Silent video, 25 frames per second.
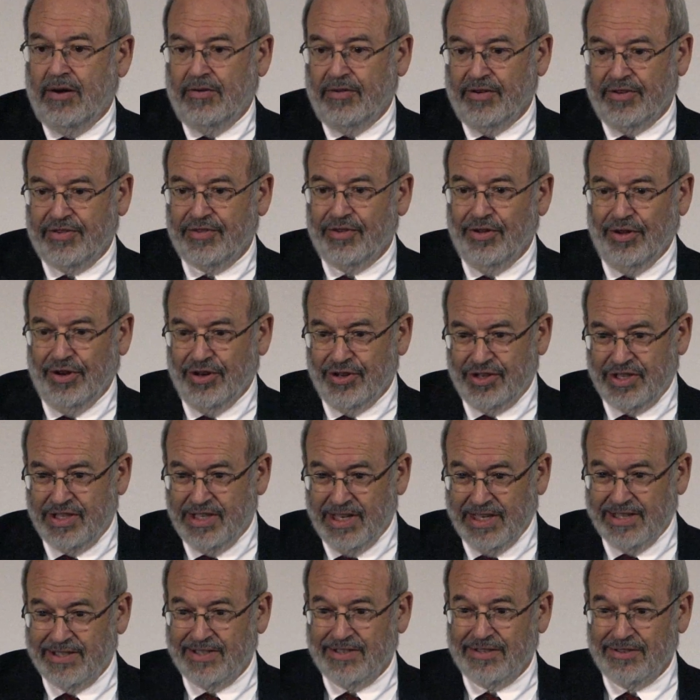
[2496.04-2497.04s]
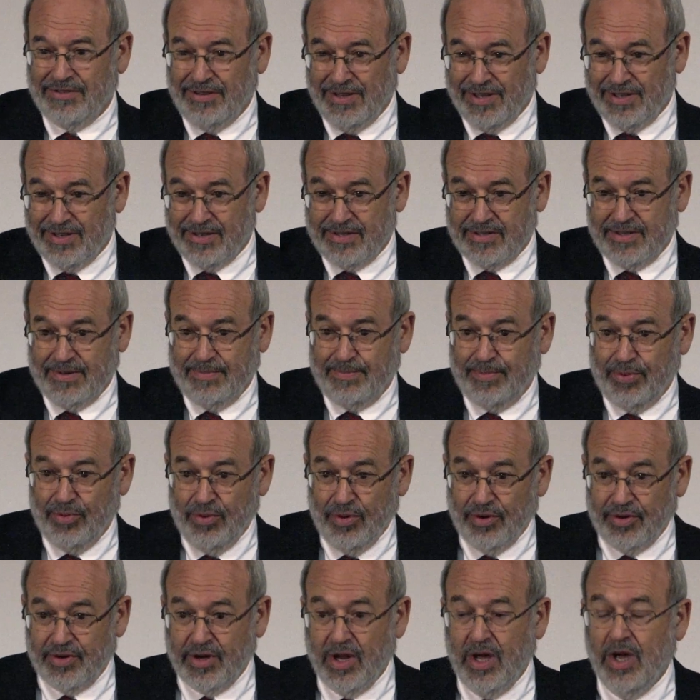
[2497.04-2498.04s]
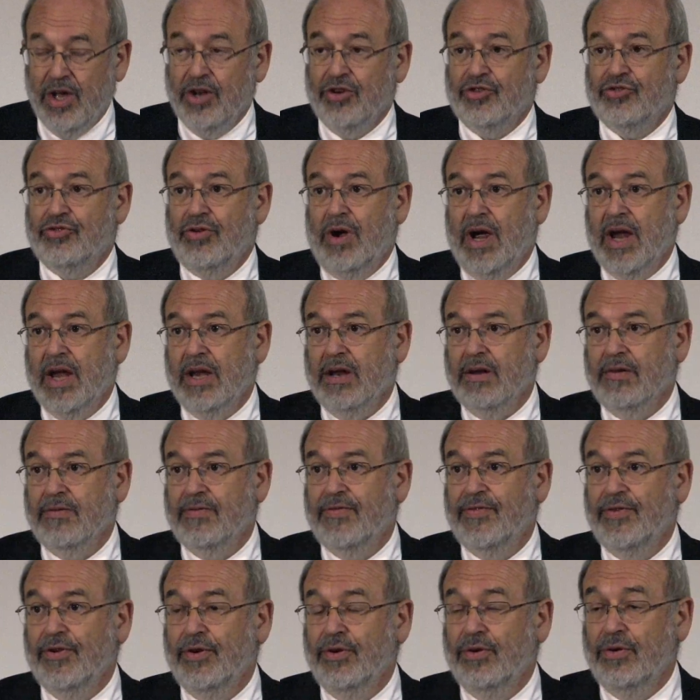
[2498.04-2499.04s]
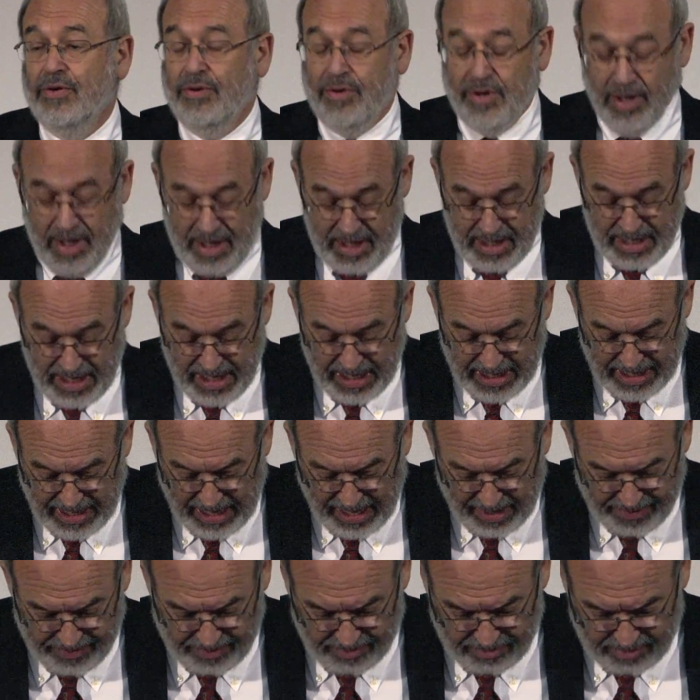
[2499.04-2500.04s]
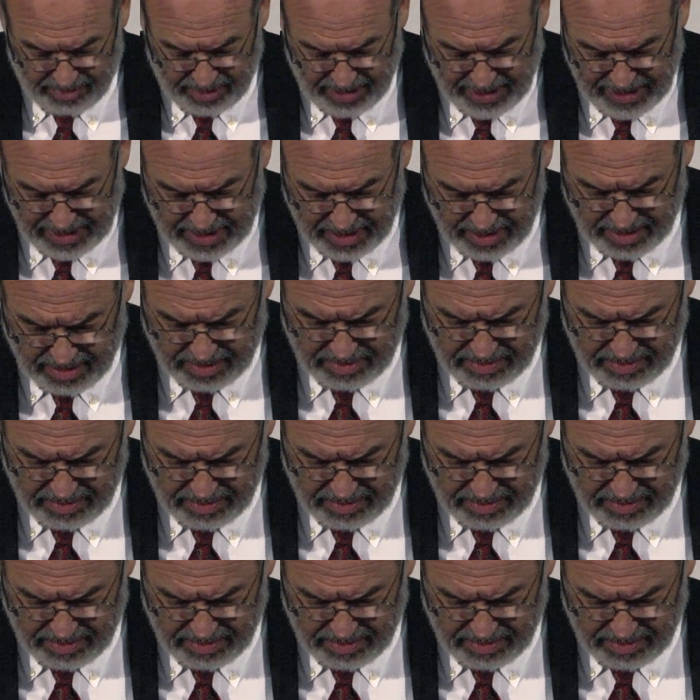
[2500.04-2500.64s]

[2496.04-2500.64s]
research necessary to support trade in food and other related